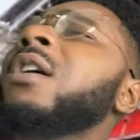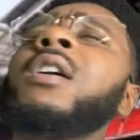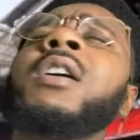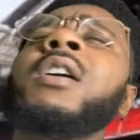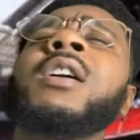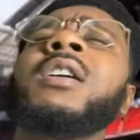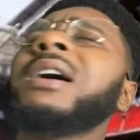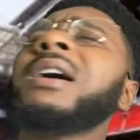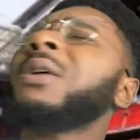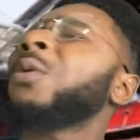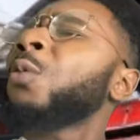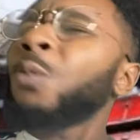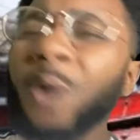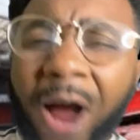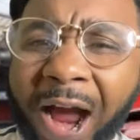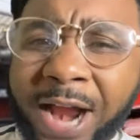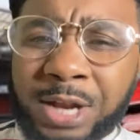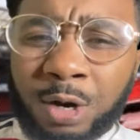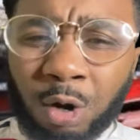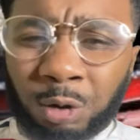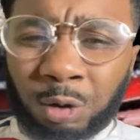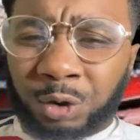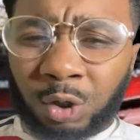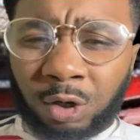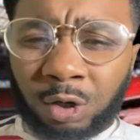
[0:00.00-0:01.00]
why
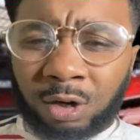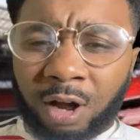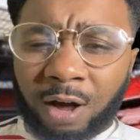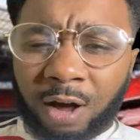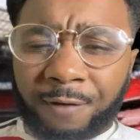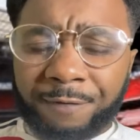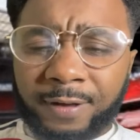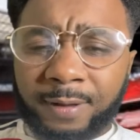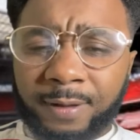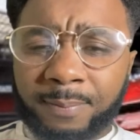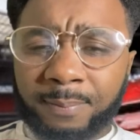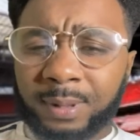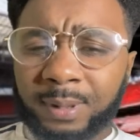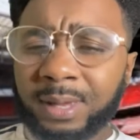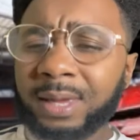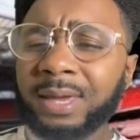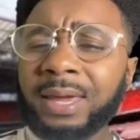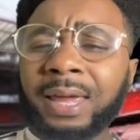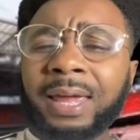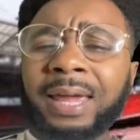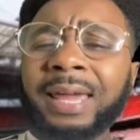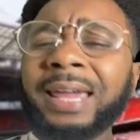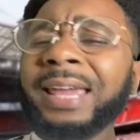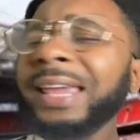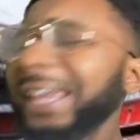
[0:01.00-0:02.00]
don't you love him?
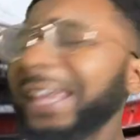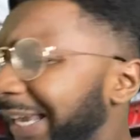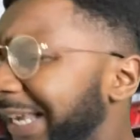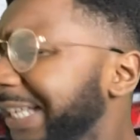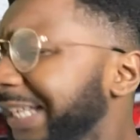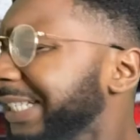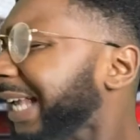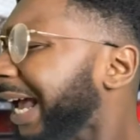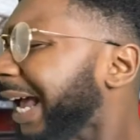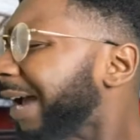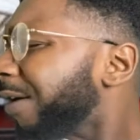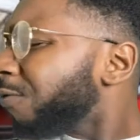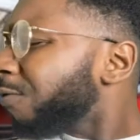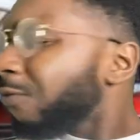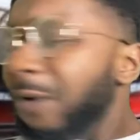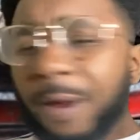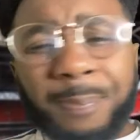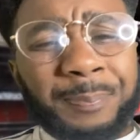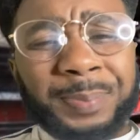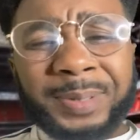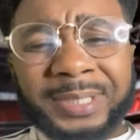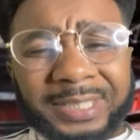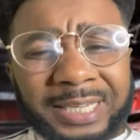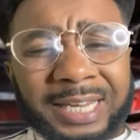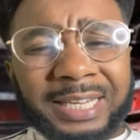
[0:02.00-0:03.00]
His
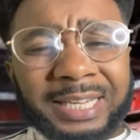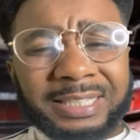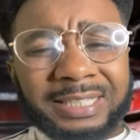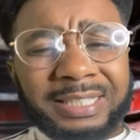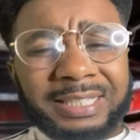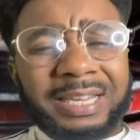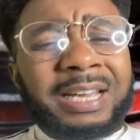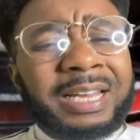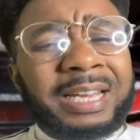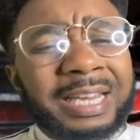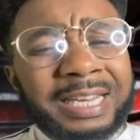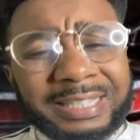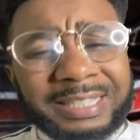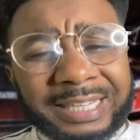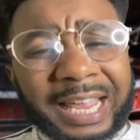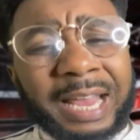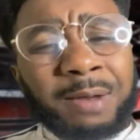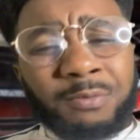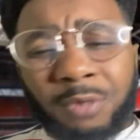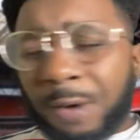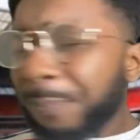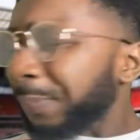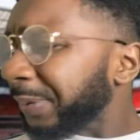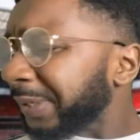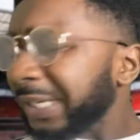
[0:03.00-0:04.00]

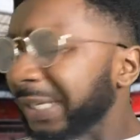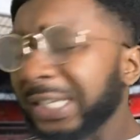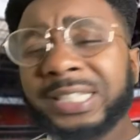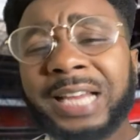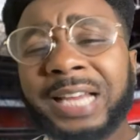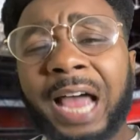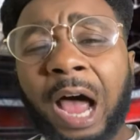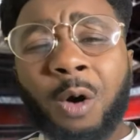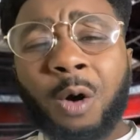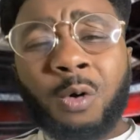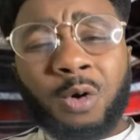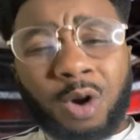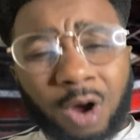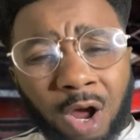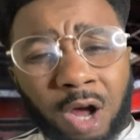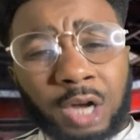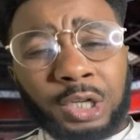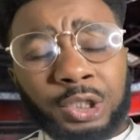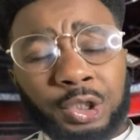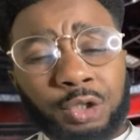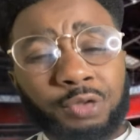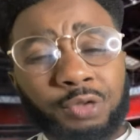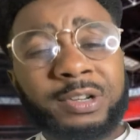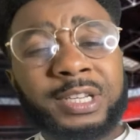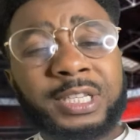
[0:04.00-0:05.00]
name represents our
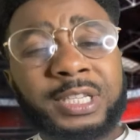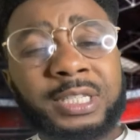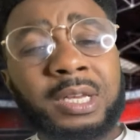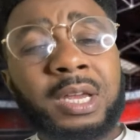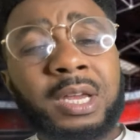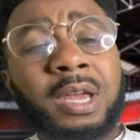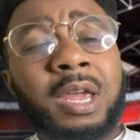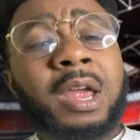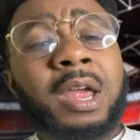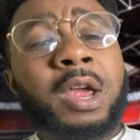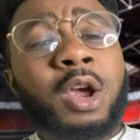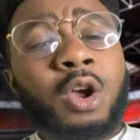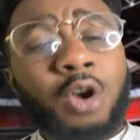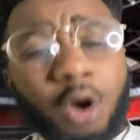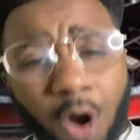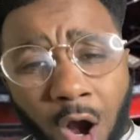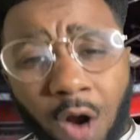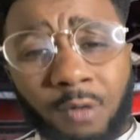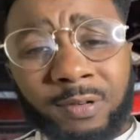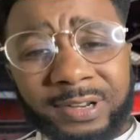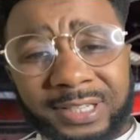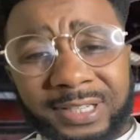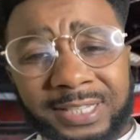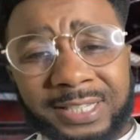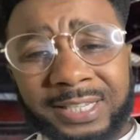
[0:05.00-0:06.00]
country's
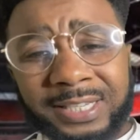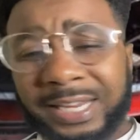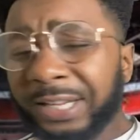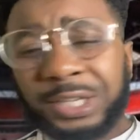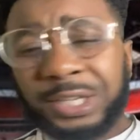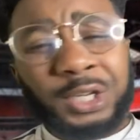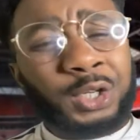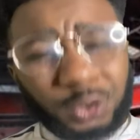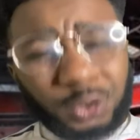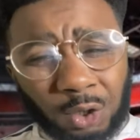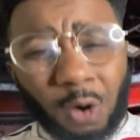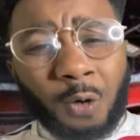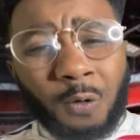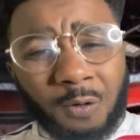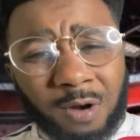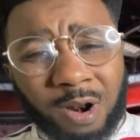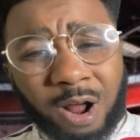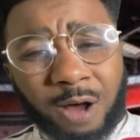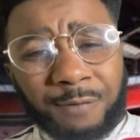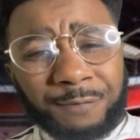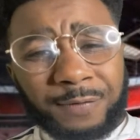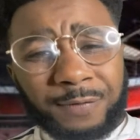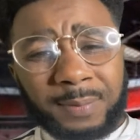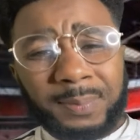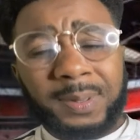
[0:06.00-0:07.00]
currency and you don't
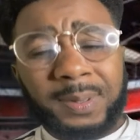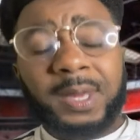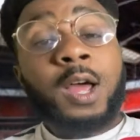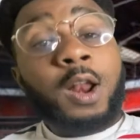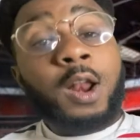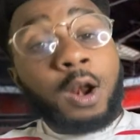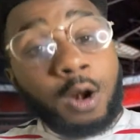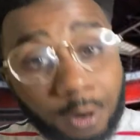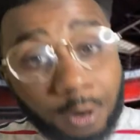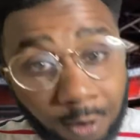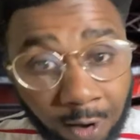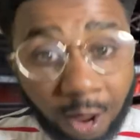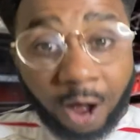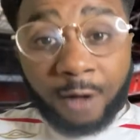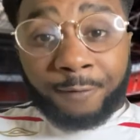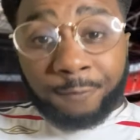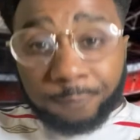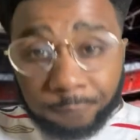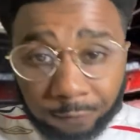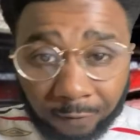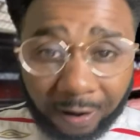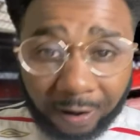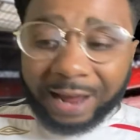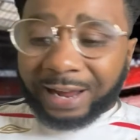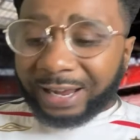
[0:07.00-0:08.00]
love him.
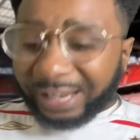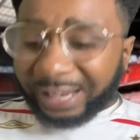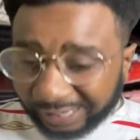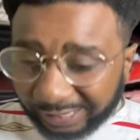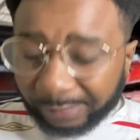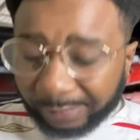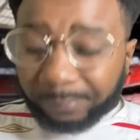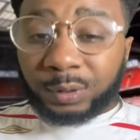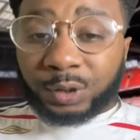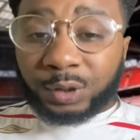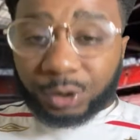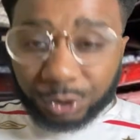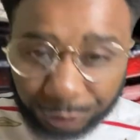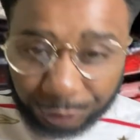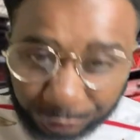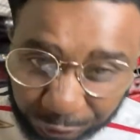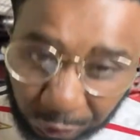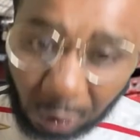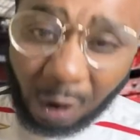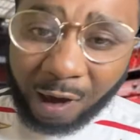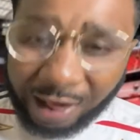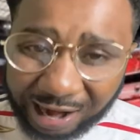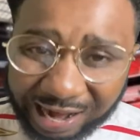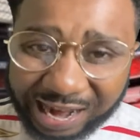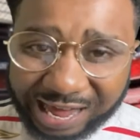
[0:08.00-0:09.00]
Love Raheem
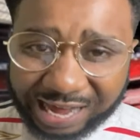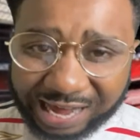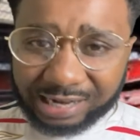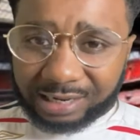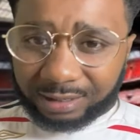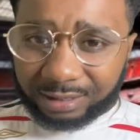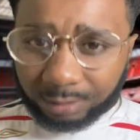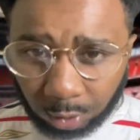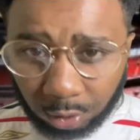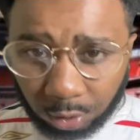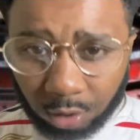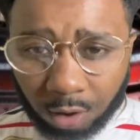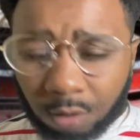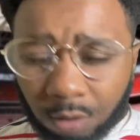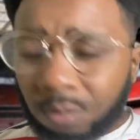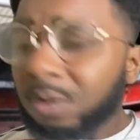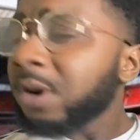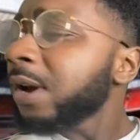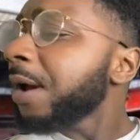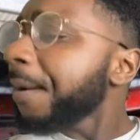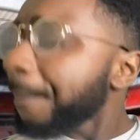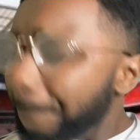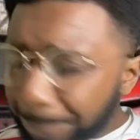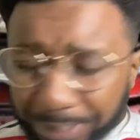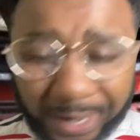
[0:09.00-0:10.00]
Sterling, you
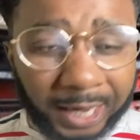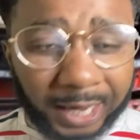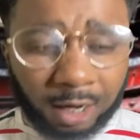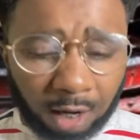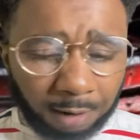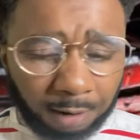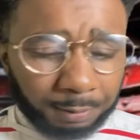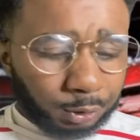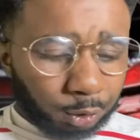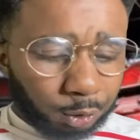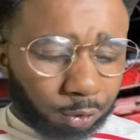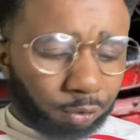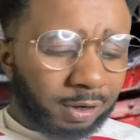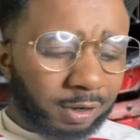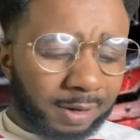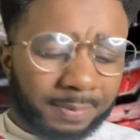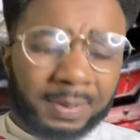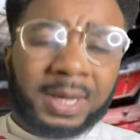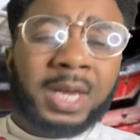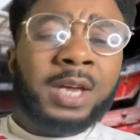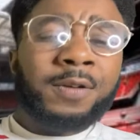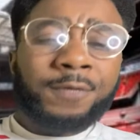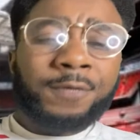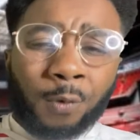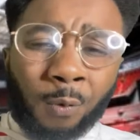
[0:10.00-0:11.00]
know? Big ups to
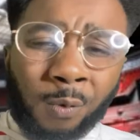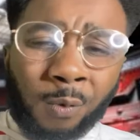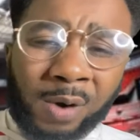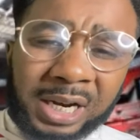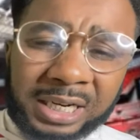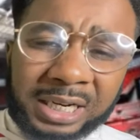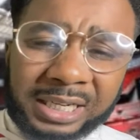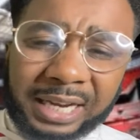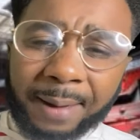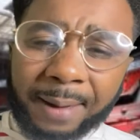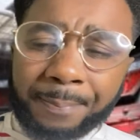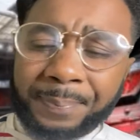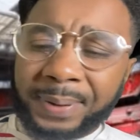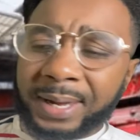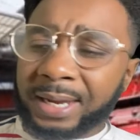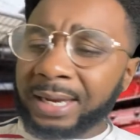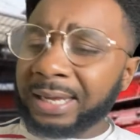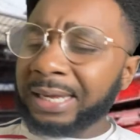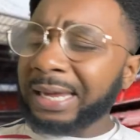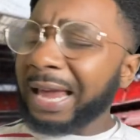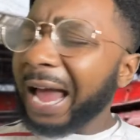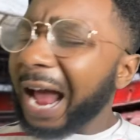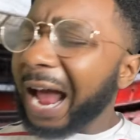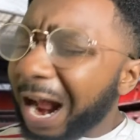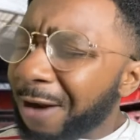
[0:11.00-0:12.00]
him for winning that
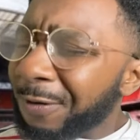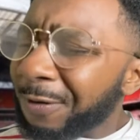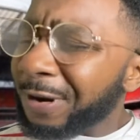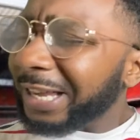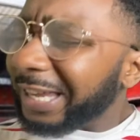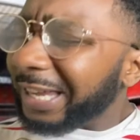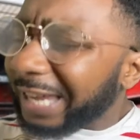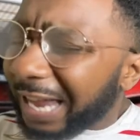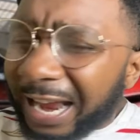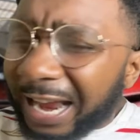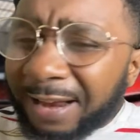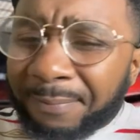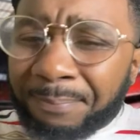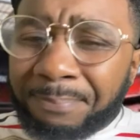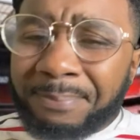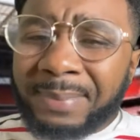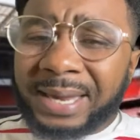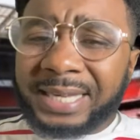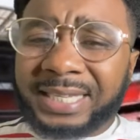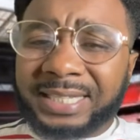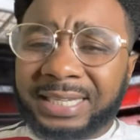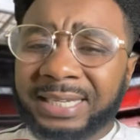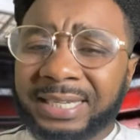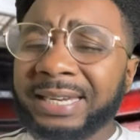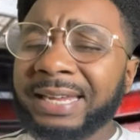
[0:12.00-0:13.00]
penalty. Harry Kane
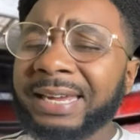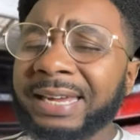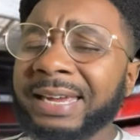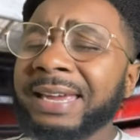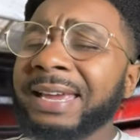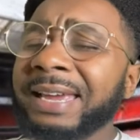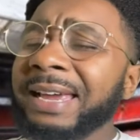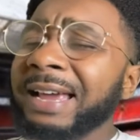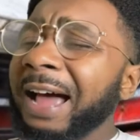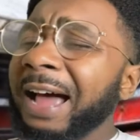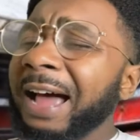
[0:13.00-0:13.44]
missing it.